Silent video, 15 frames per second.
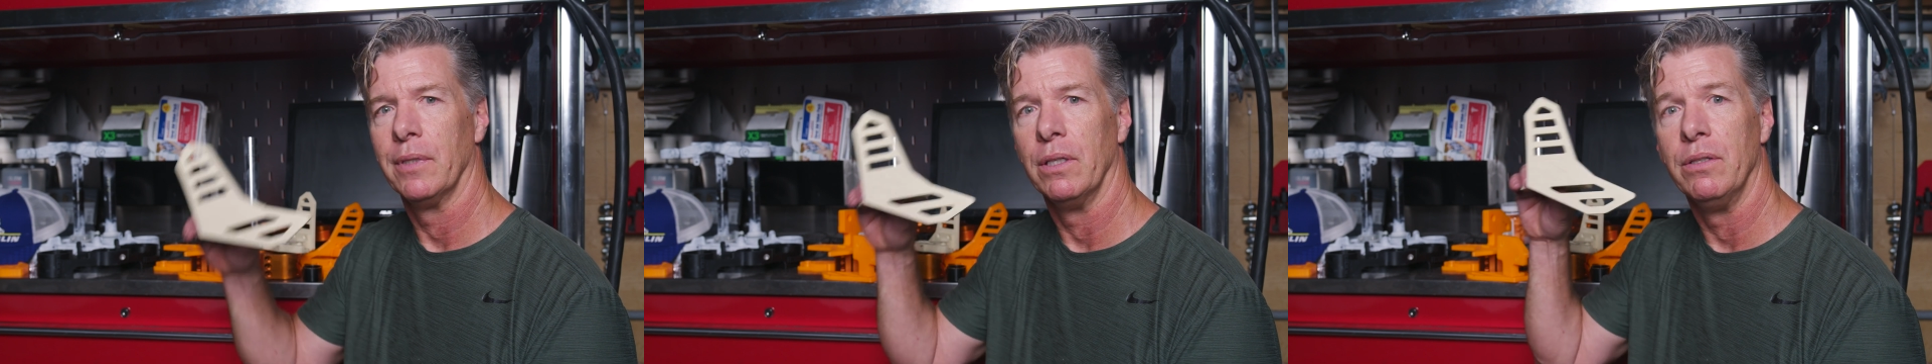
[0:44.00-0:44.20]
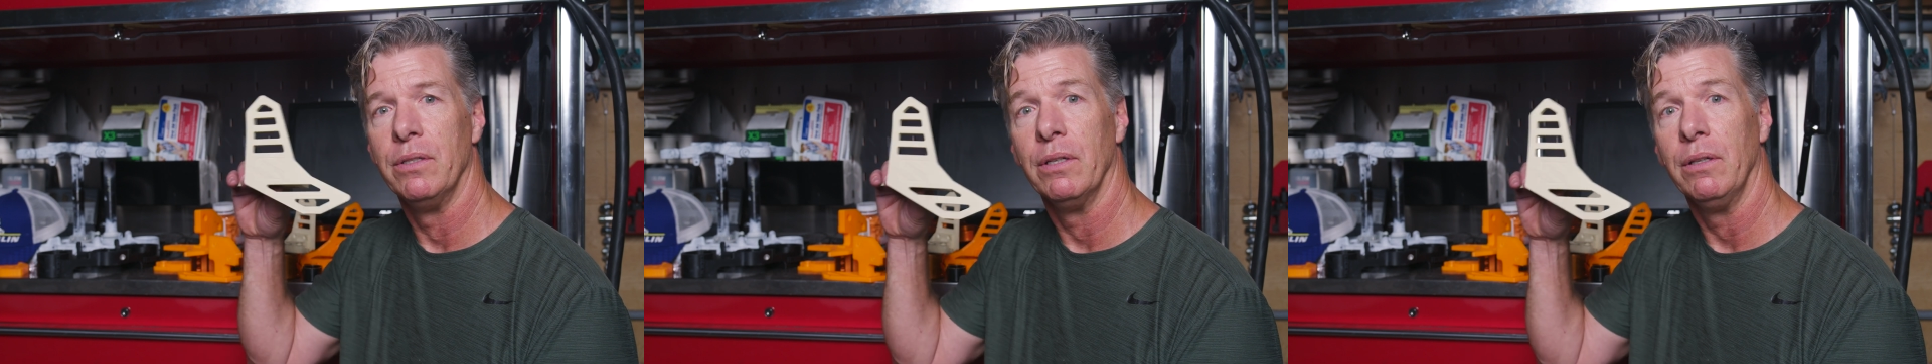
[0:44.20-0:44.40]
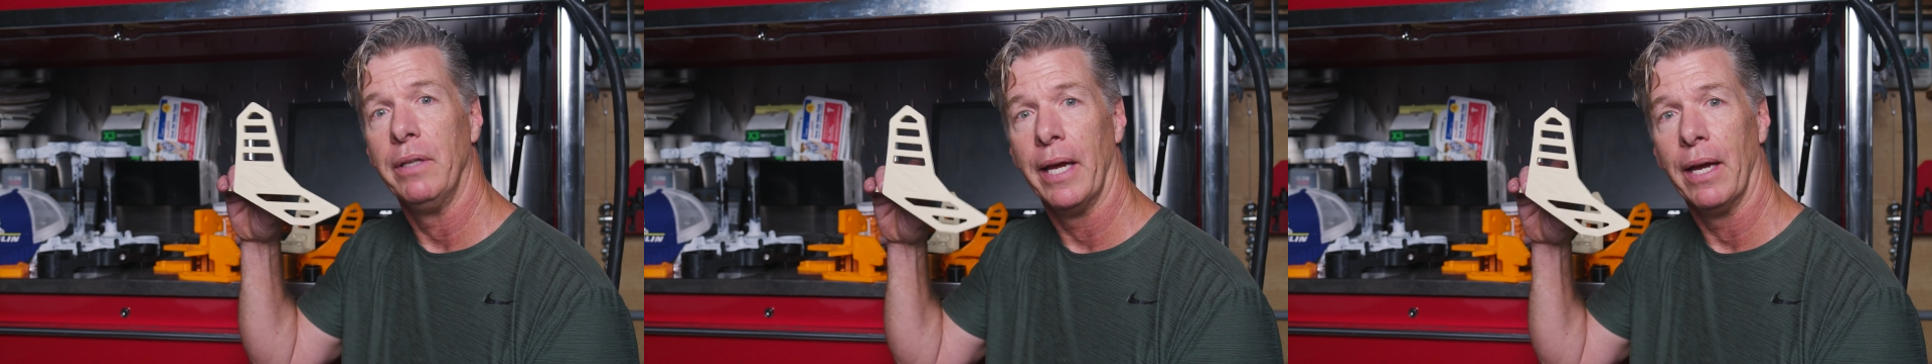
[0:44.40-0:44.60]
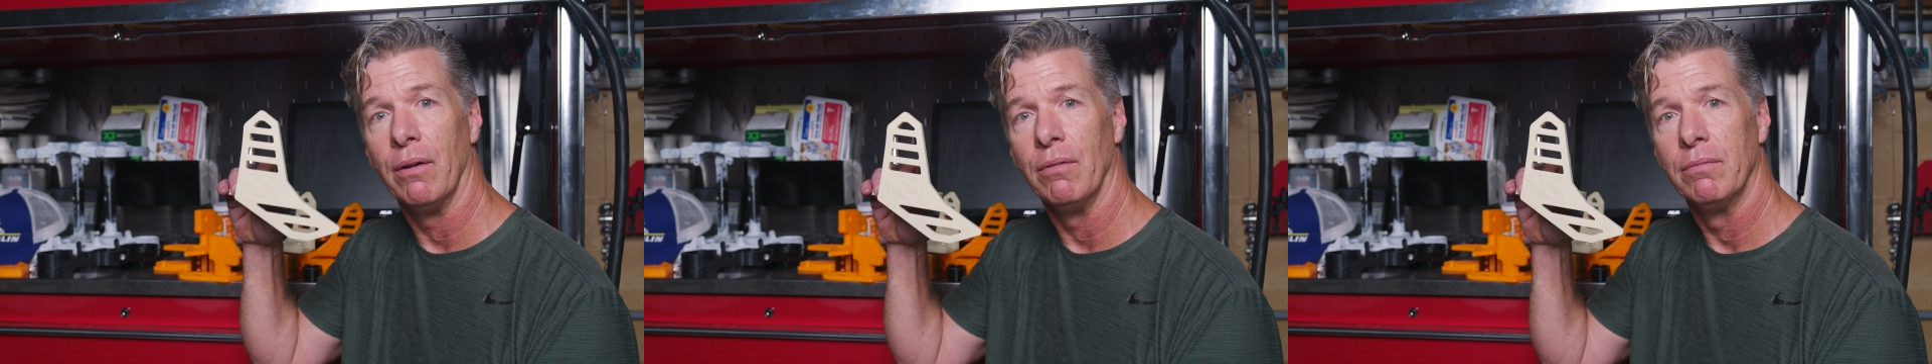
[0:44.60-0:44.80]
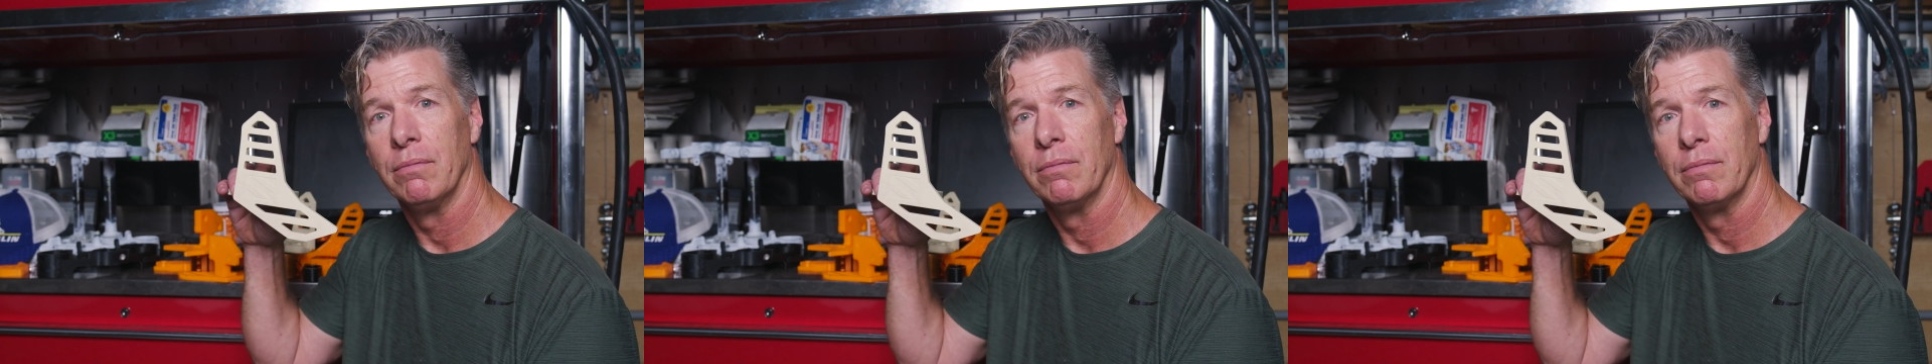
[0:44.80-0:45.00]
until now.
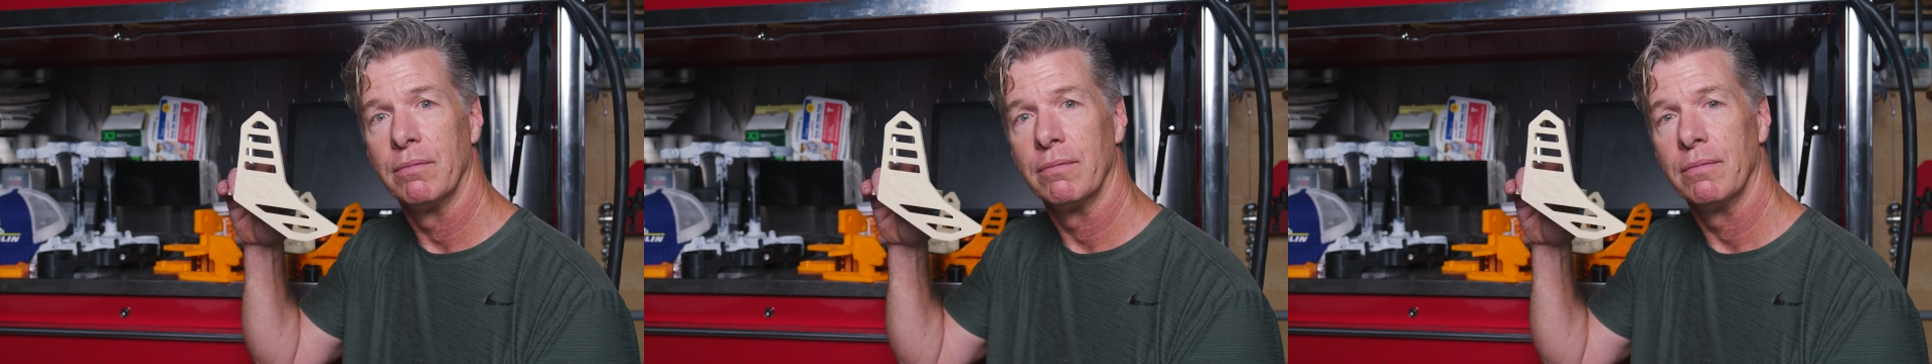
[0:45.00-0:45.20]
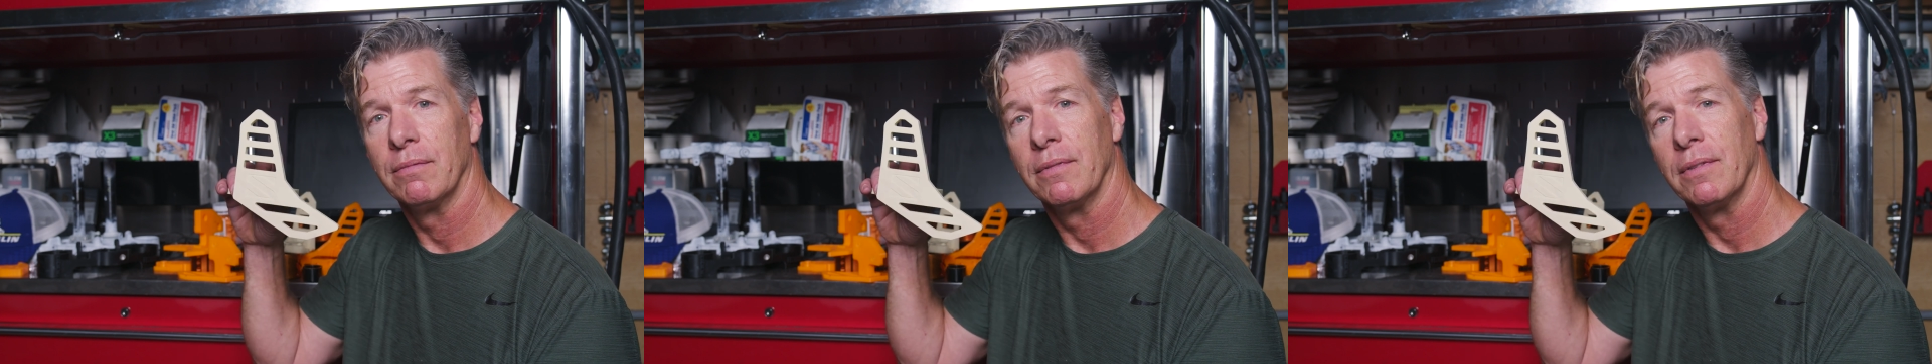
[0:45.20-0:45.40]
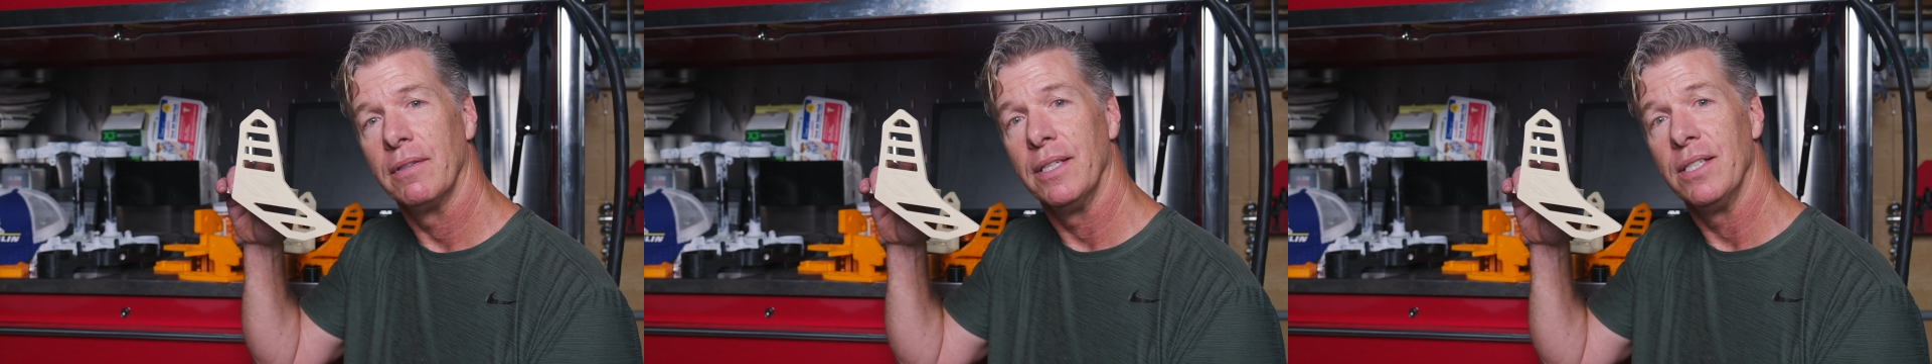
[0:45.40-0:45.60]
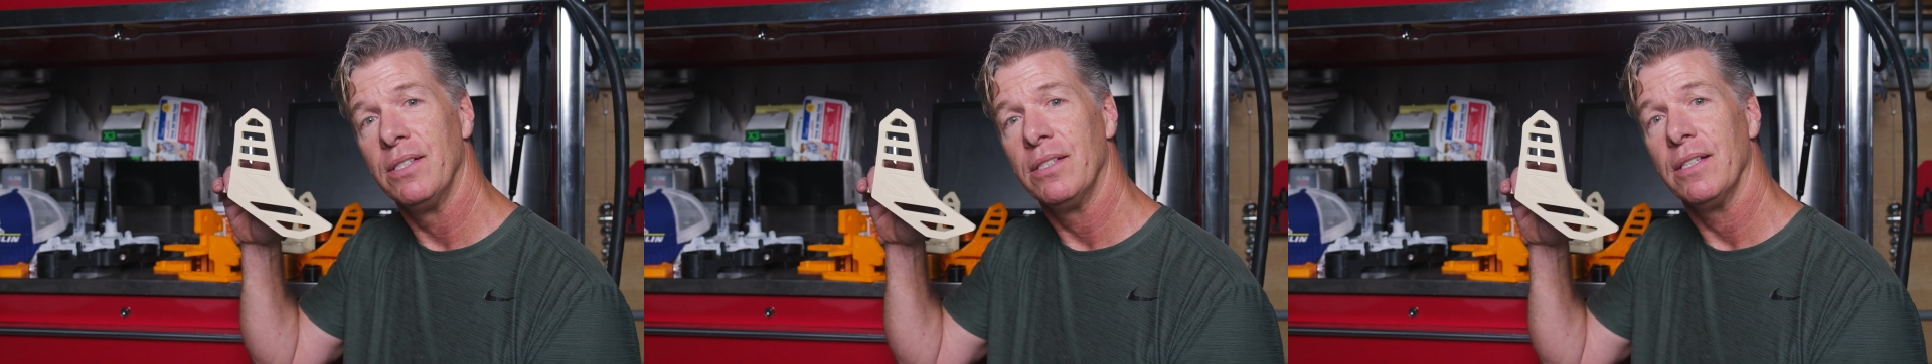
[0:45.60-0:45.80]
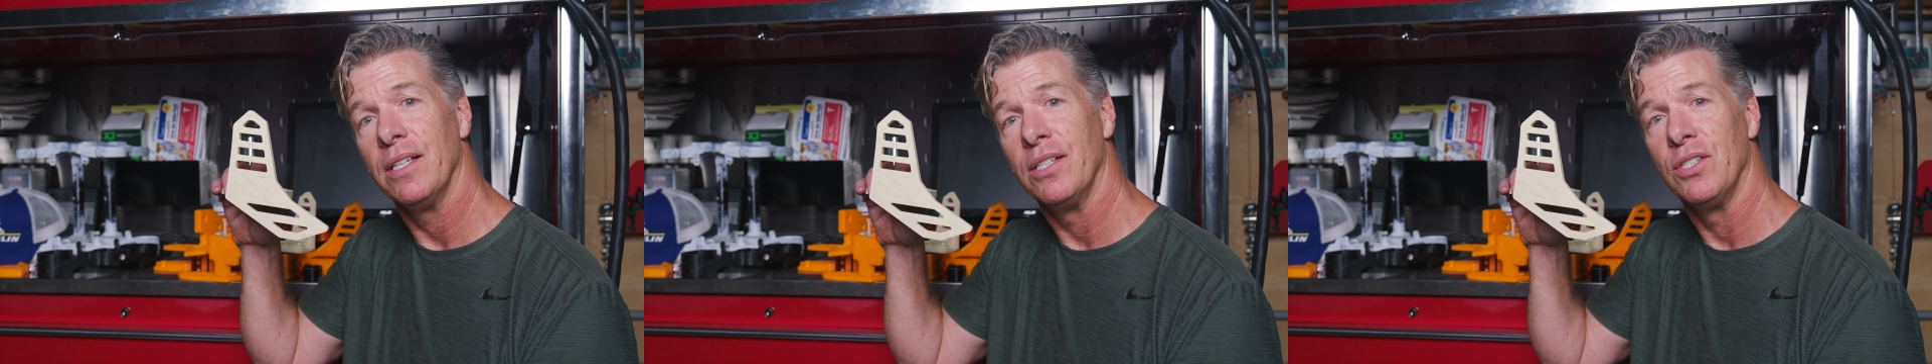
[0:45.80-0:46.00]

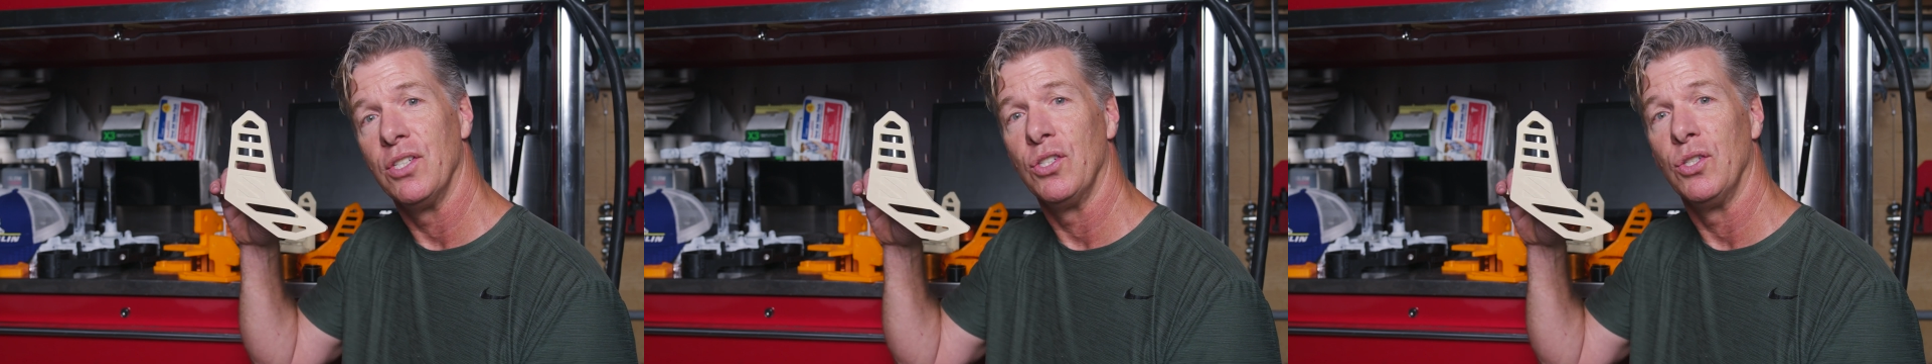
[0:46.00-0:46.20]
This is the